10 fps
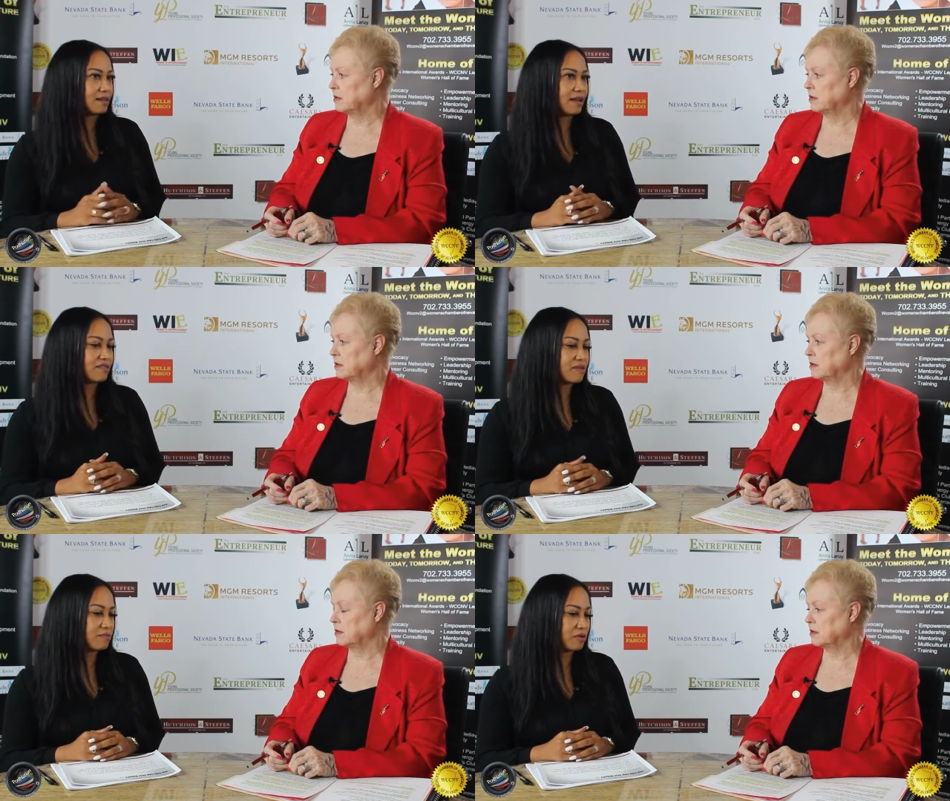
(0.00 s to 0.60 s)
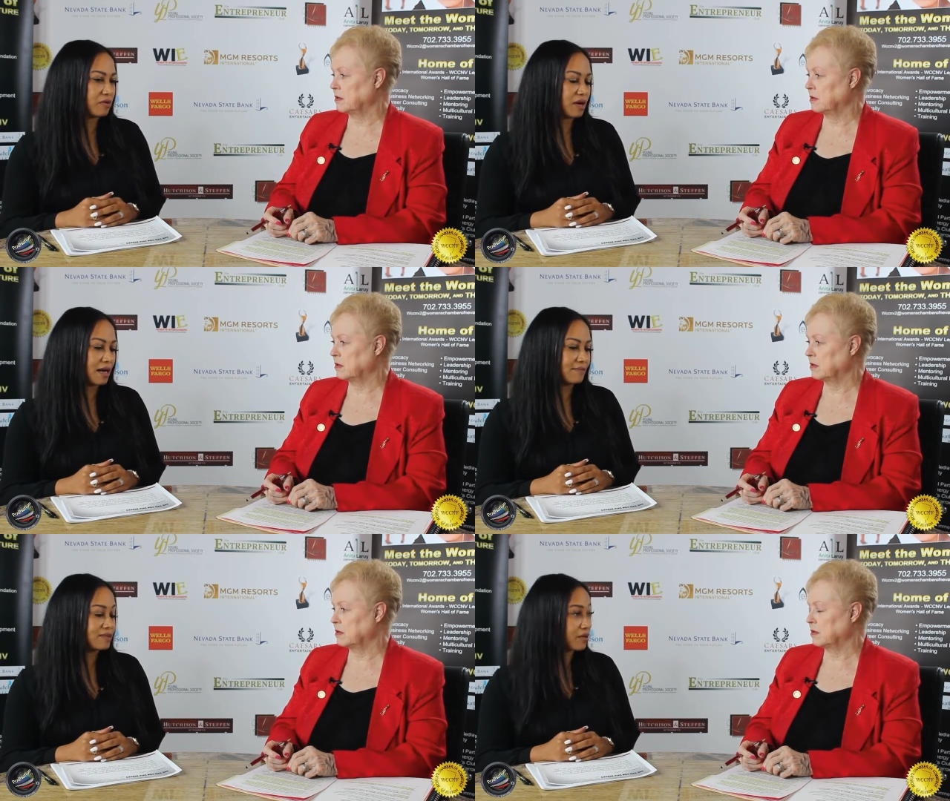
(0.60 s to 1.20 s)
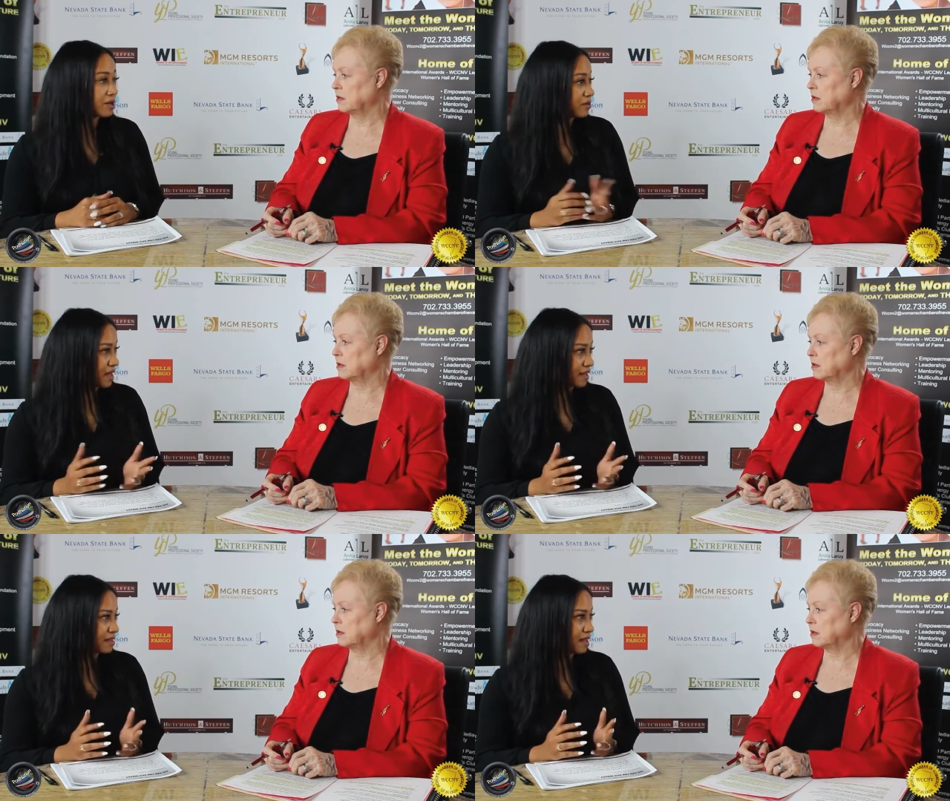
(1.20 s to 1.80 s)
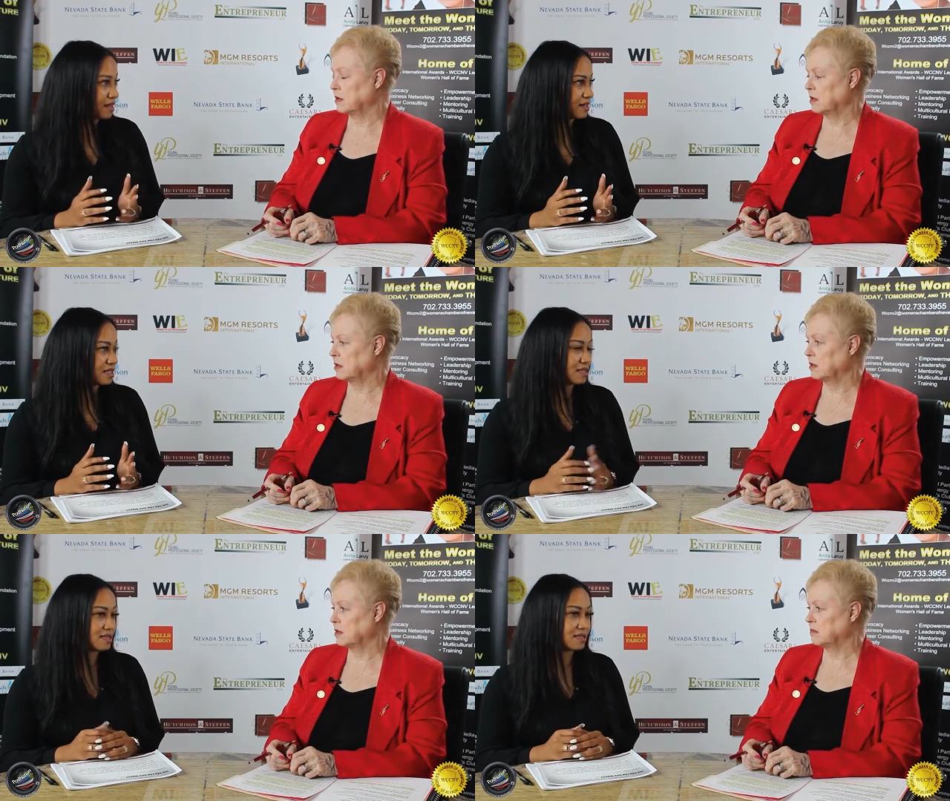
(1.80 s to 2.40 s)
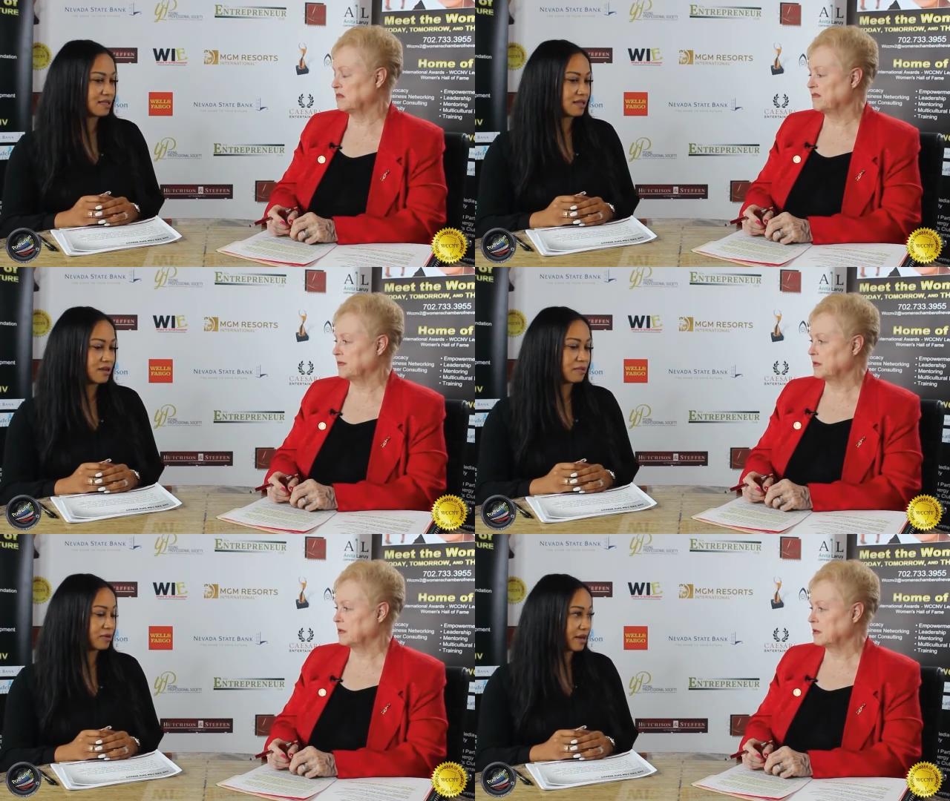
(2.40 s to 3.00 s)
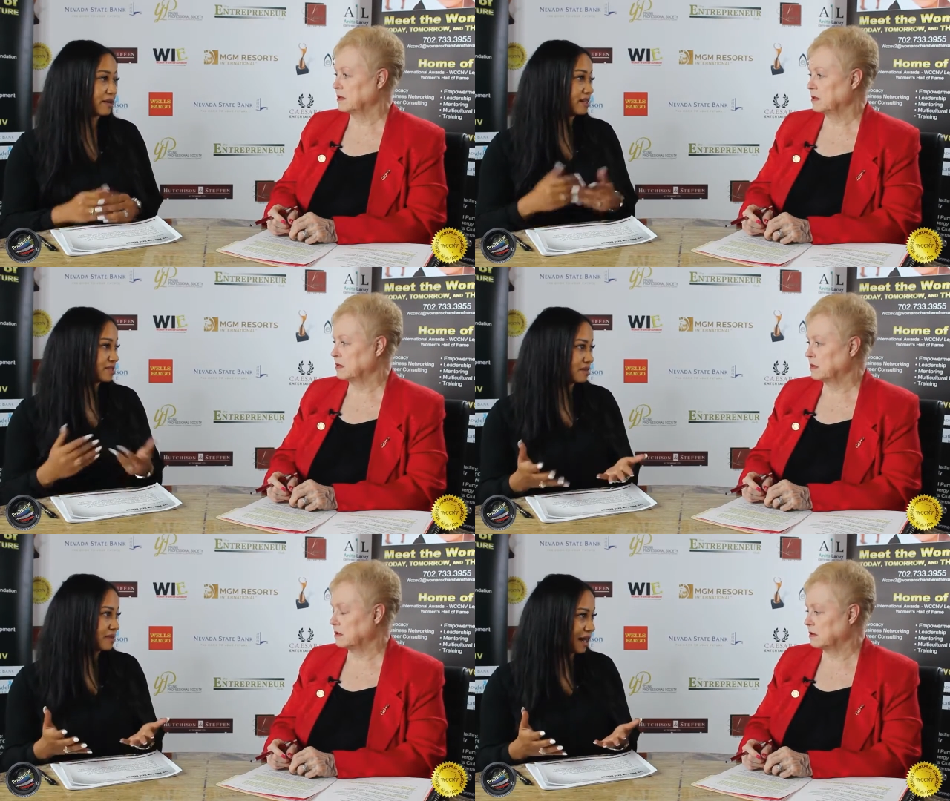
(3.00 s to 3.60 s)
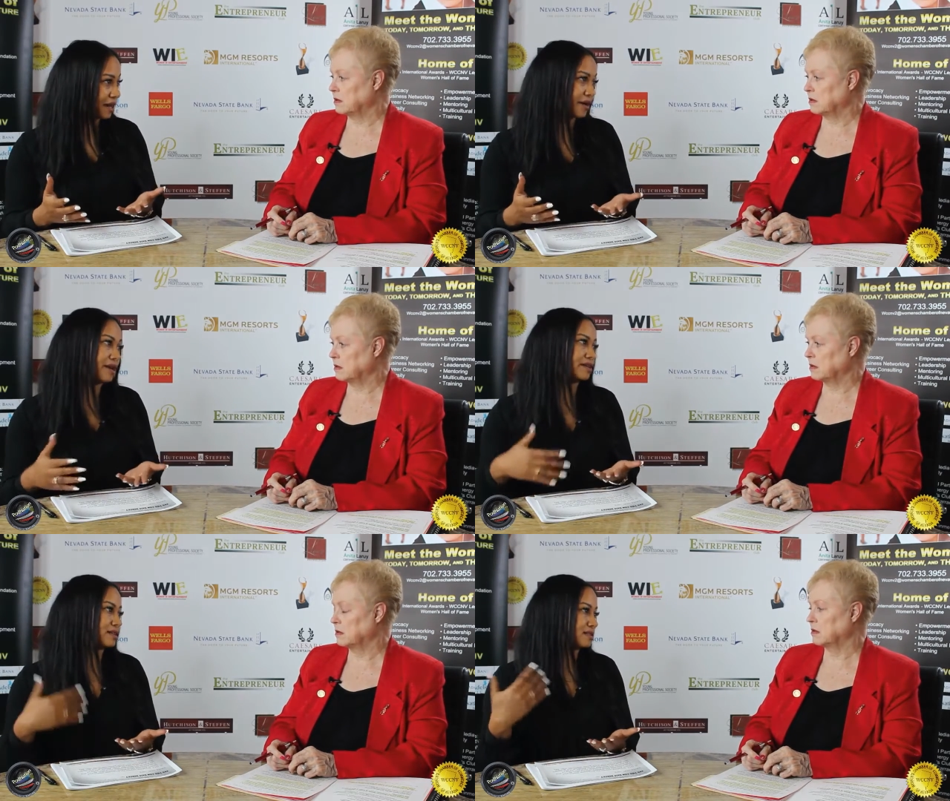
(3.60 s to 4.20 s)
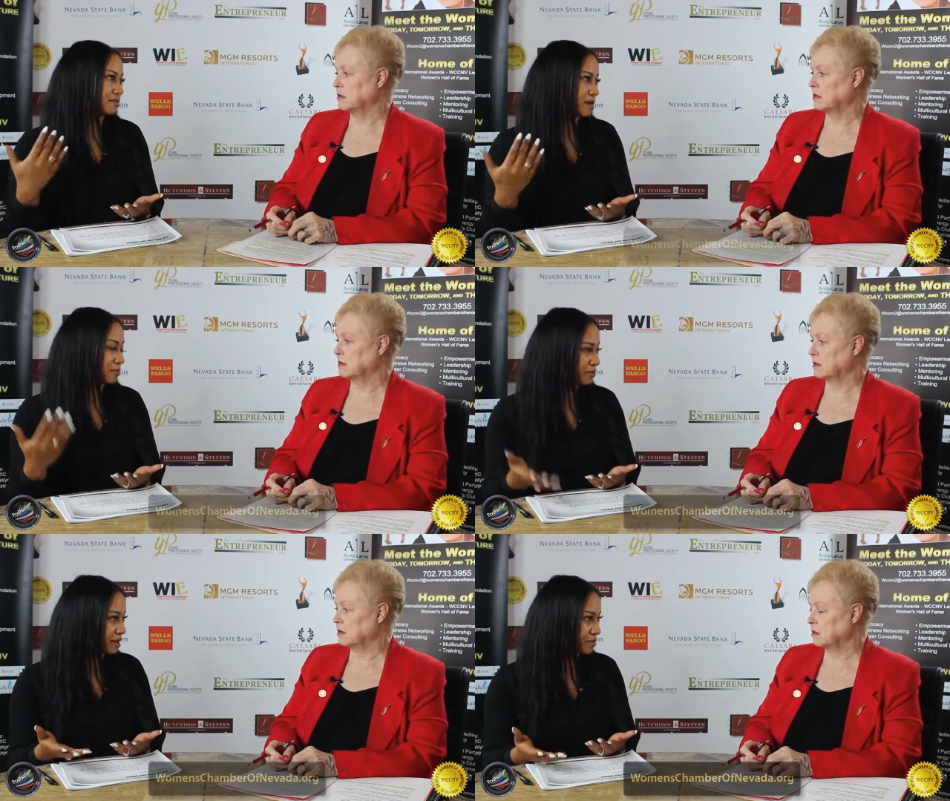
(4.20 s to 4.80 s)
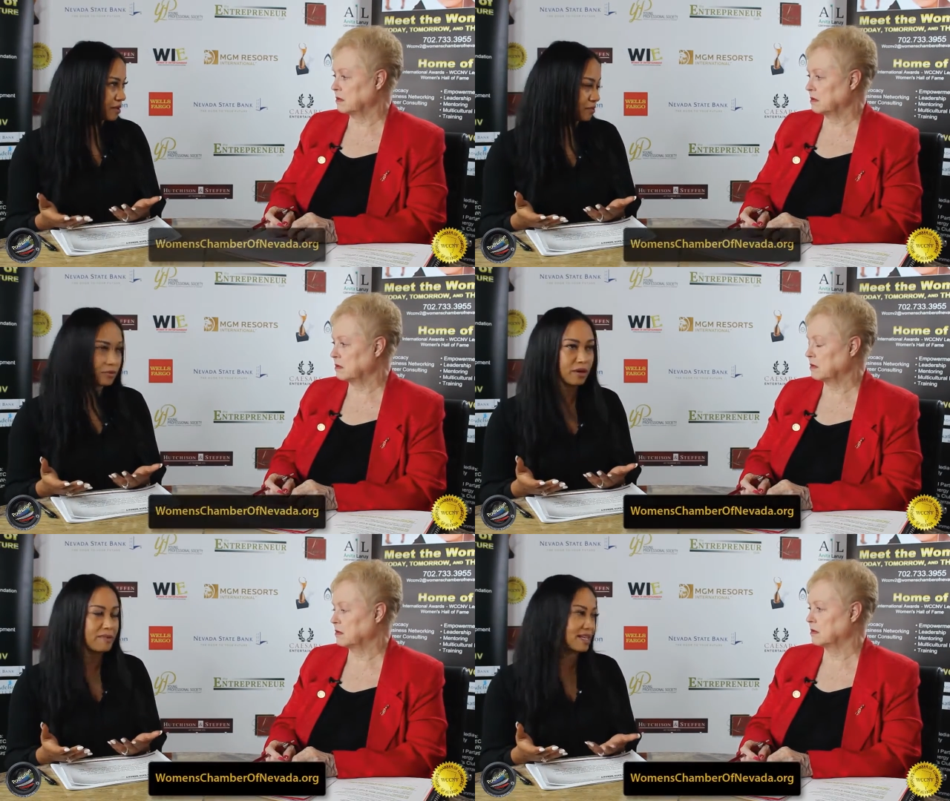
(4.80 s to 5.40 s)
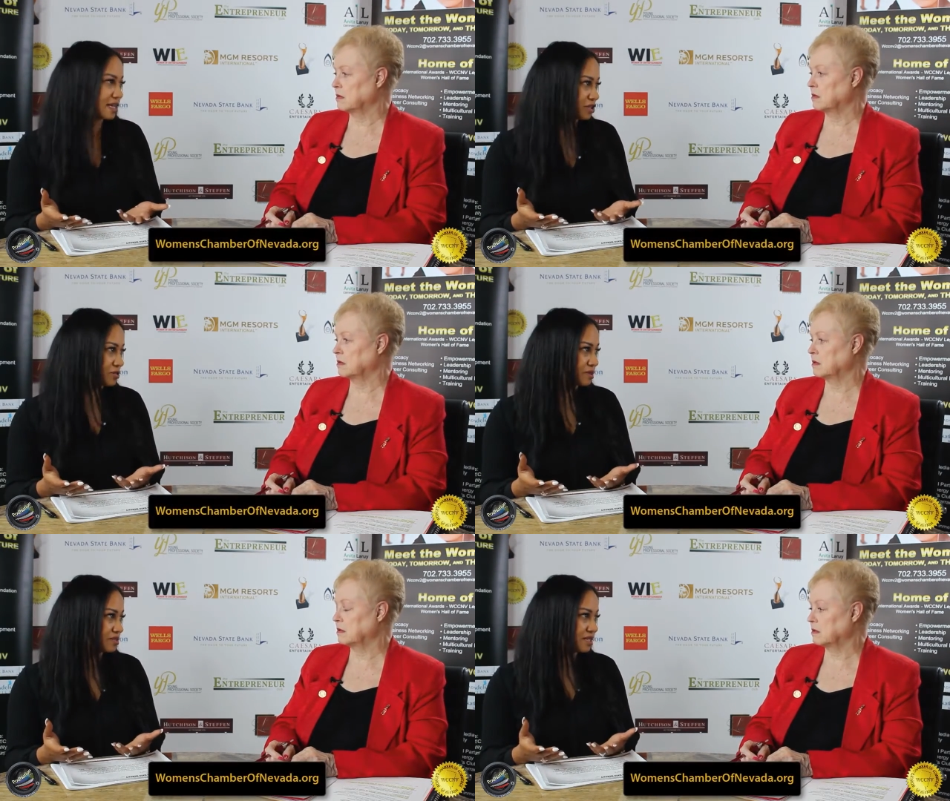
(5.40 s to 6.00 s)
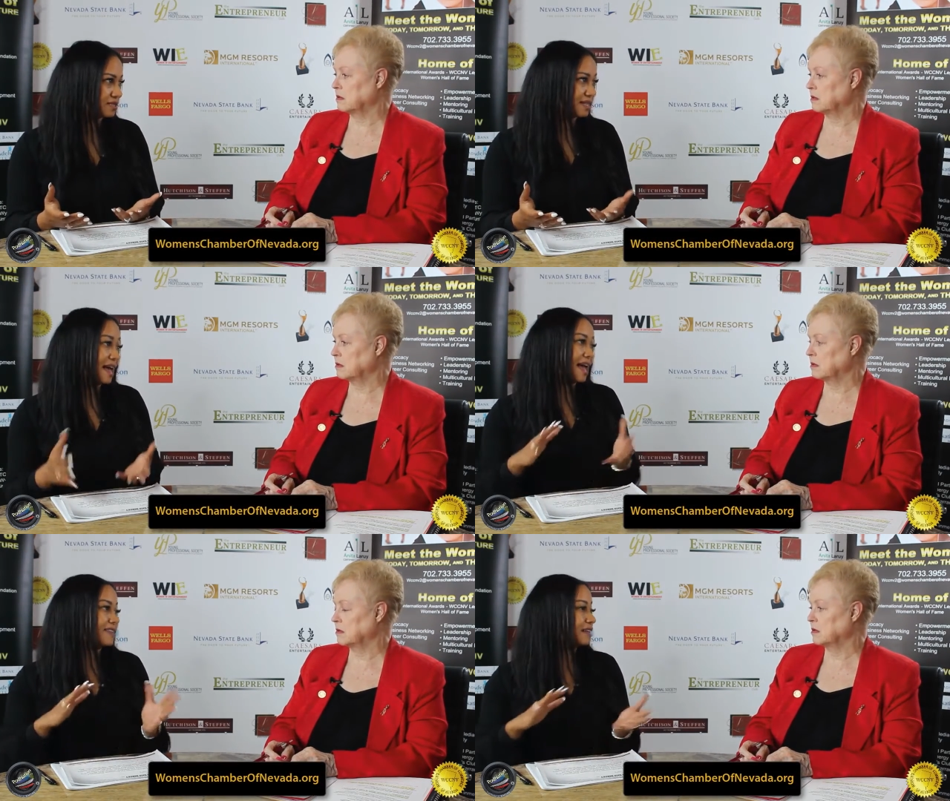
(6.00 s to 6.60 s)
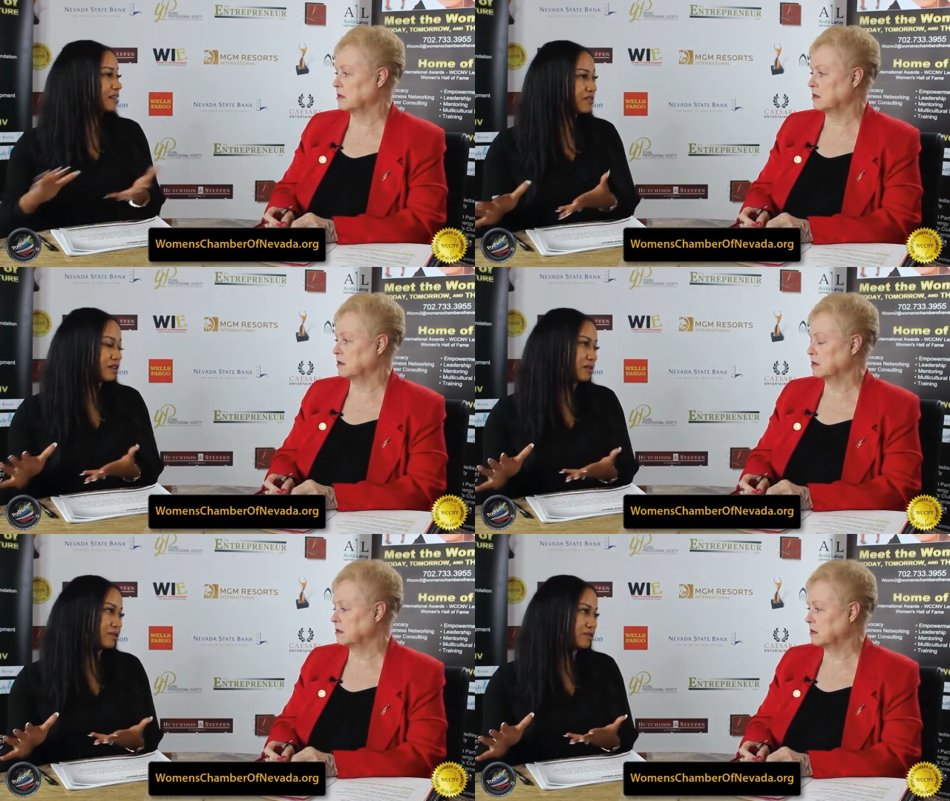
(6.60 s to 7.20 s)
Speaker 1: A lot of people uh, don't know that. They just their employer gives them an IRA or does some employee employer match contributions, and they leave it in a